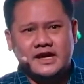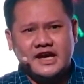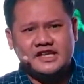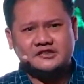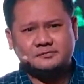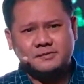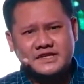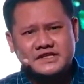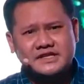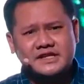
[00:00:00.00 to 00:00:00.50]

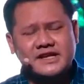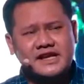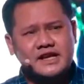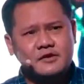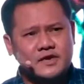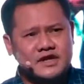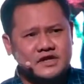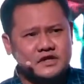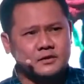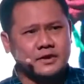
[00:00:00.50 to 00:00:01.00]
especially
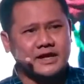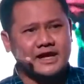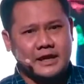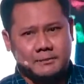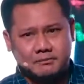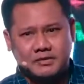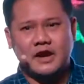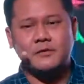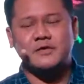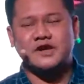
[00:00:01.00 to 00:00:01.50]
when you are
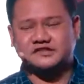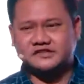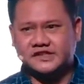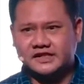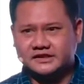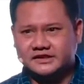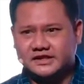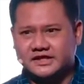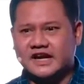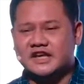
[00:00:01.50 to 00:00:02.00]
private
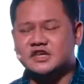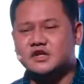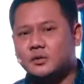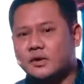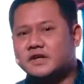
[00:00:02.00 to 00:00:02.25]
sector and you